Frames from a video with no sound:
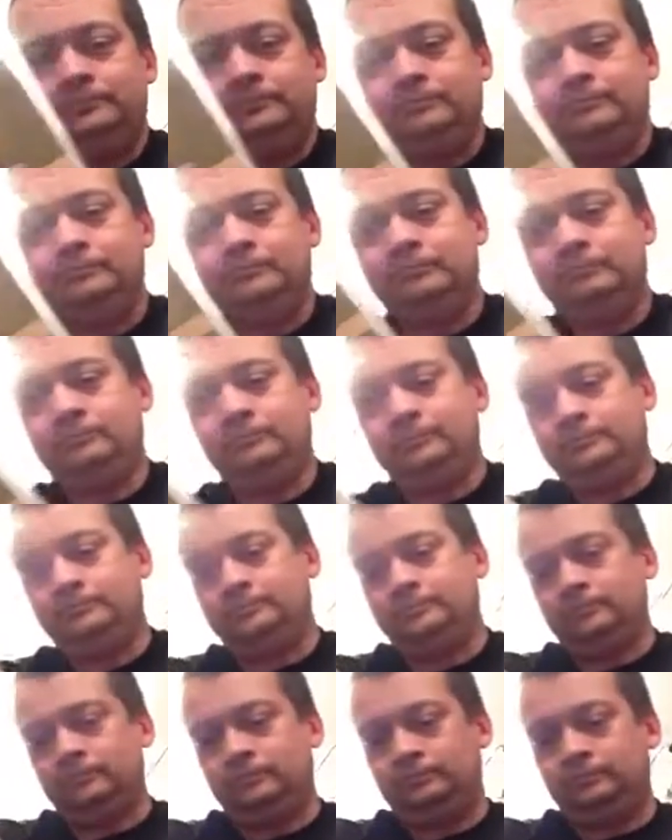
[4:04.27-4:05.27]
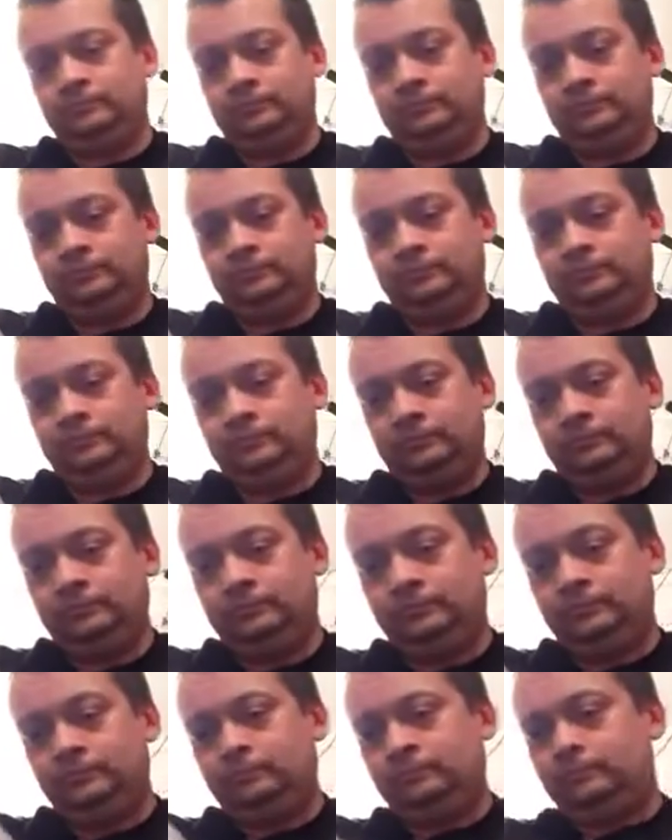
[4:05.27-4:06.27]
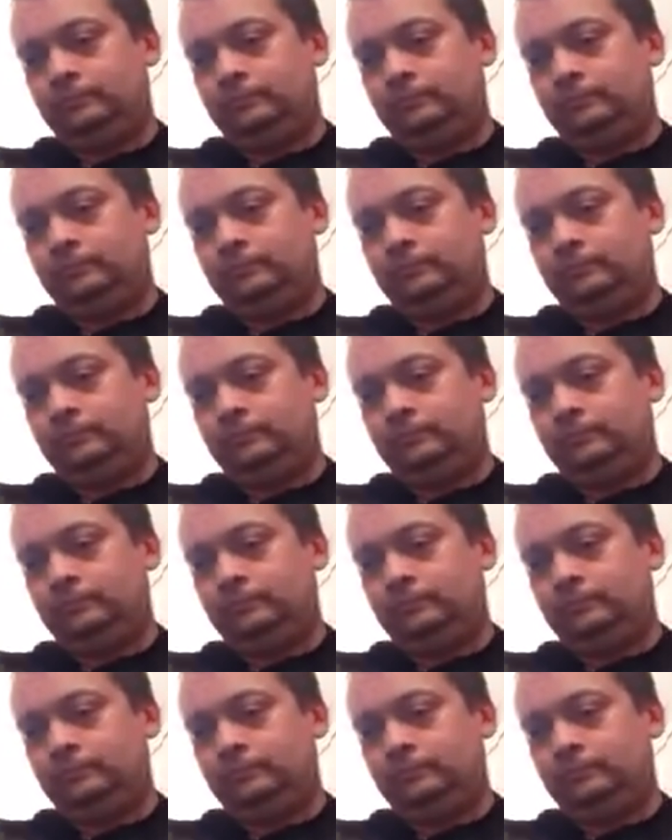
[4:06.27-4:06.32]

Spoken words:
[no speech]